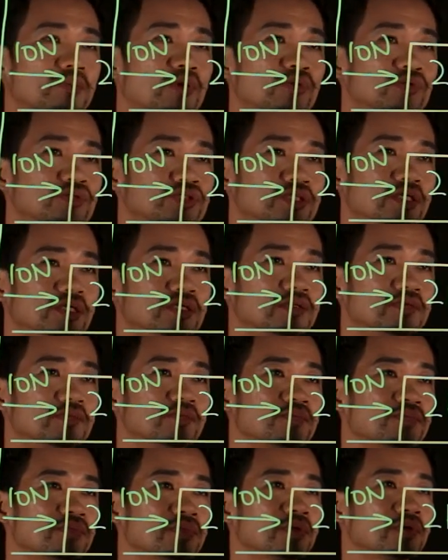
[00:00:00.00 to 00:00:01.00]

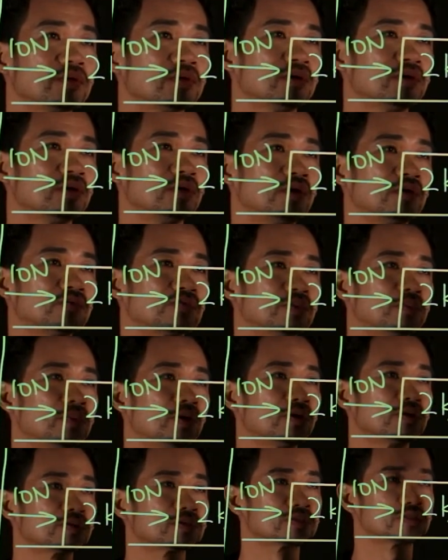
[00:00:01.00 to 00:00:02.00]
motion of the
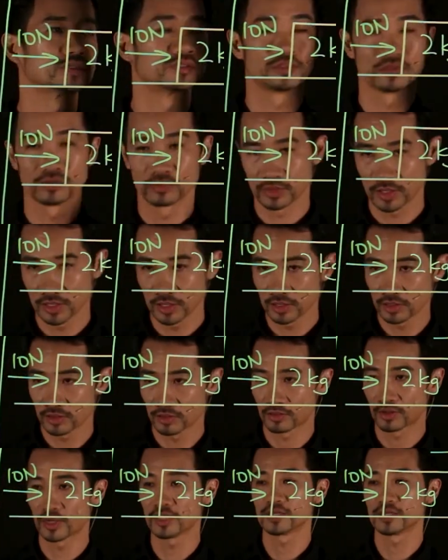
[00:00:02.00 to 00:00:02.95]
box? Okay, all